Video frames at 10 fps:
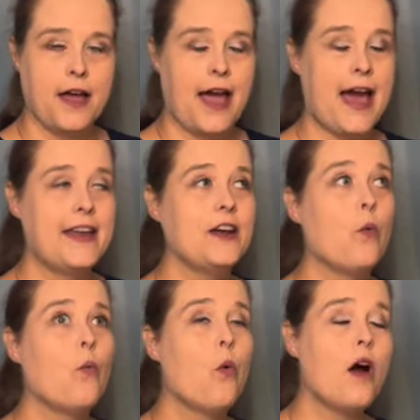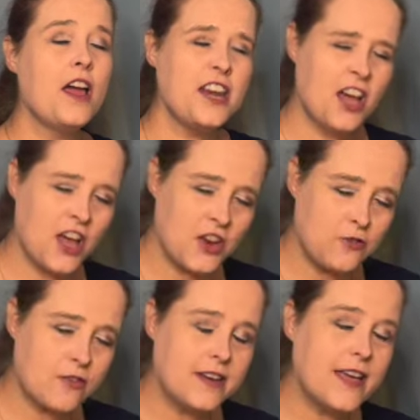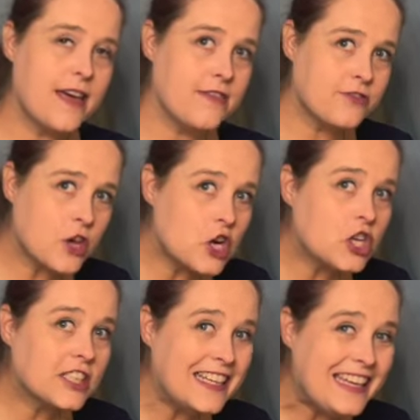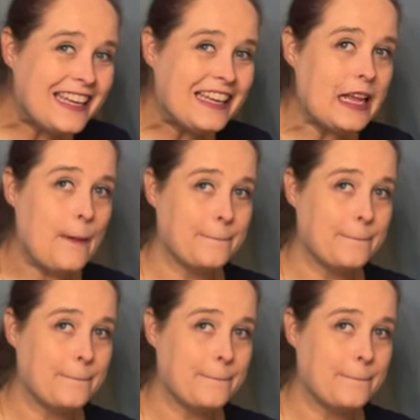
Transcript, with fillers: had 113